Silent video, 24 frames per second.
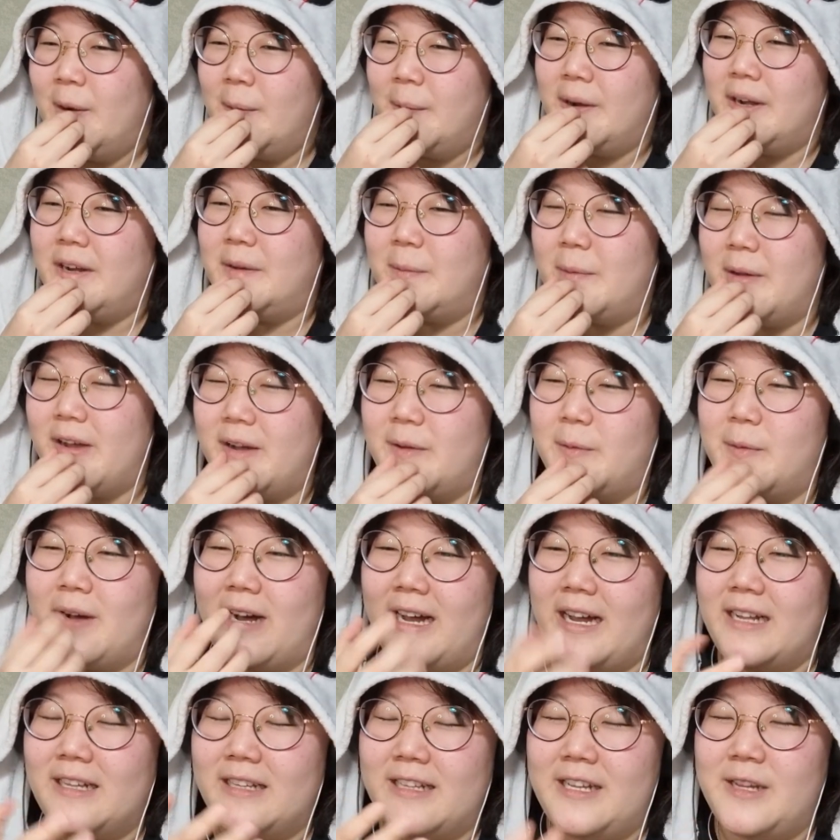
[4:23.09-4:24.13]
when,
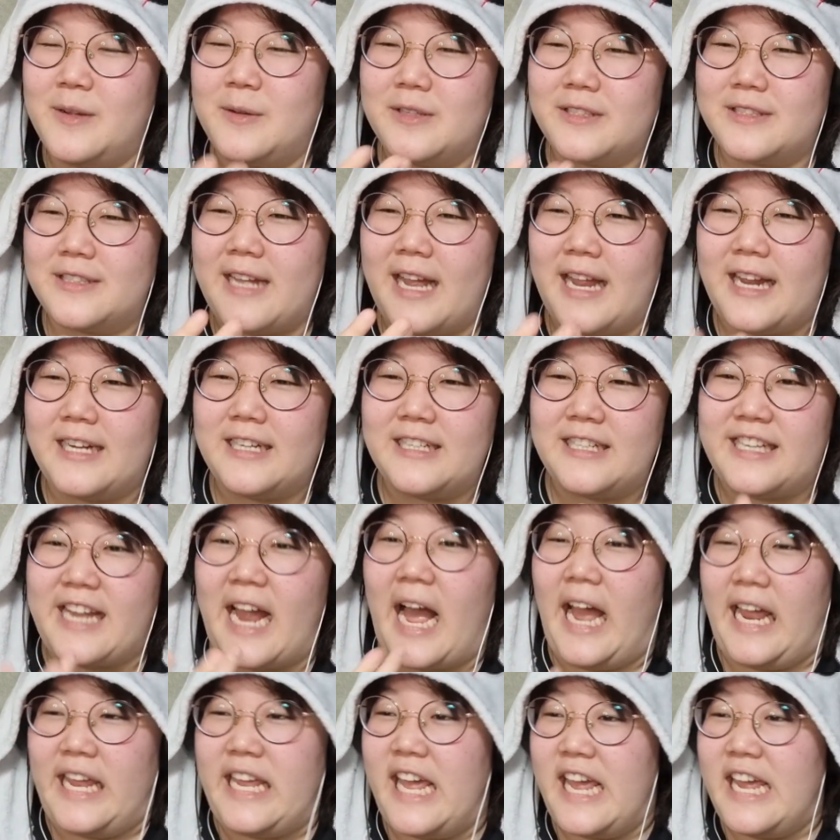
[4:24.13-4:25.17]
while he was like
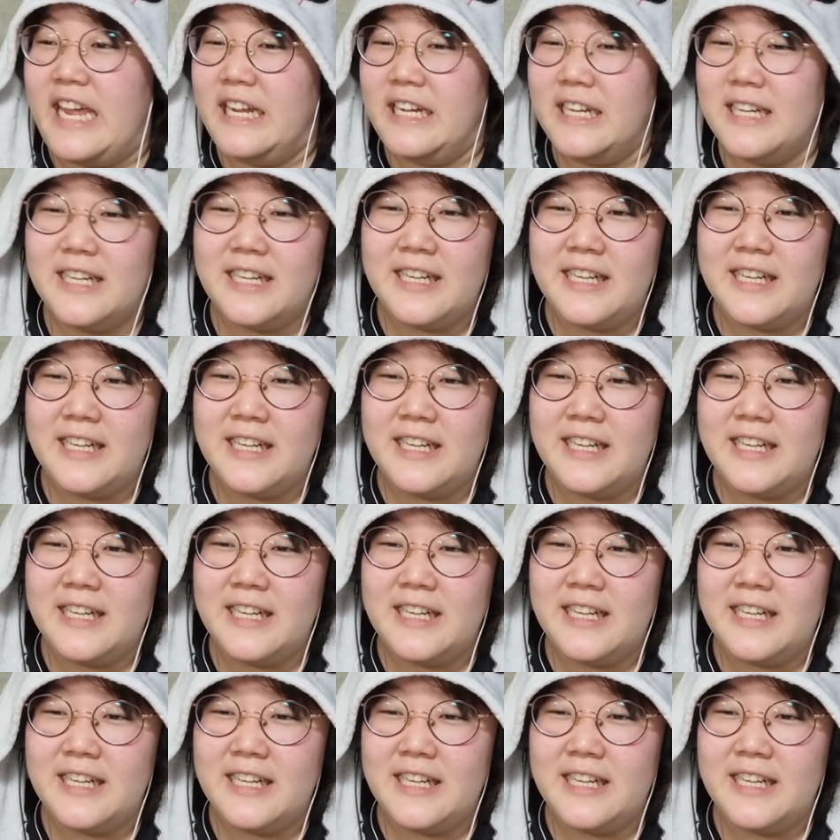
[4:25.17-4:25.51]
dying,